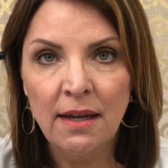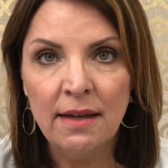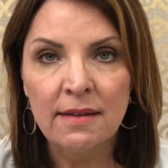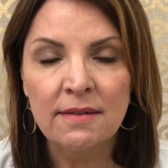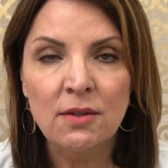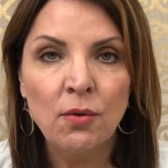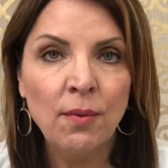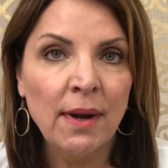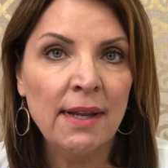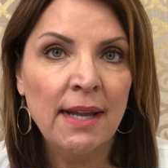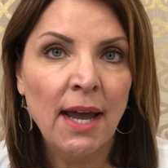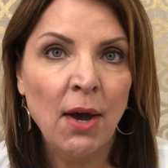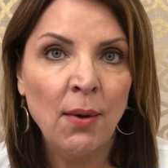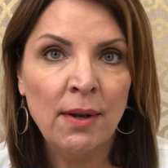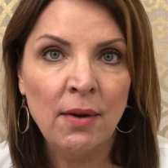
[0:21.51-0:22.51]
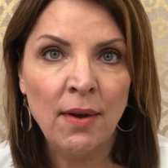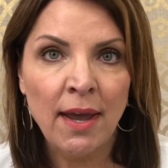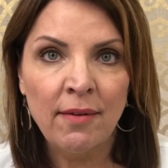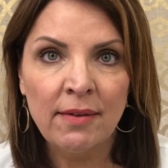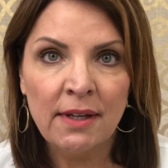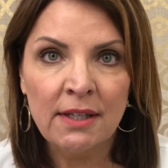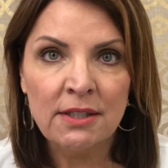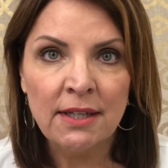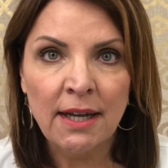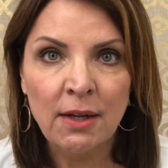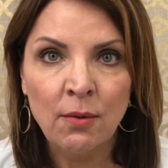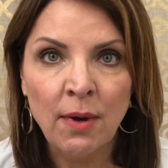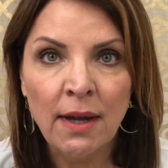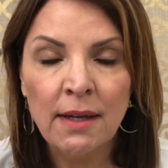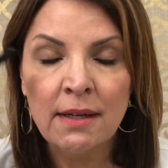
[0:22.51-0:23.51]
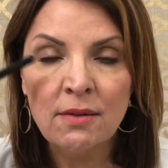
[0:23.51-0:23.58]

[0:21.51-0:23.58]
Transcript: So right now I don't have any shadow on.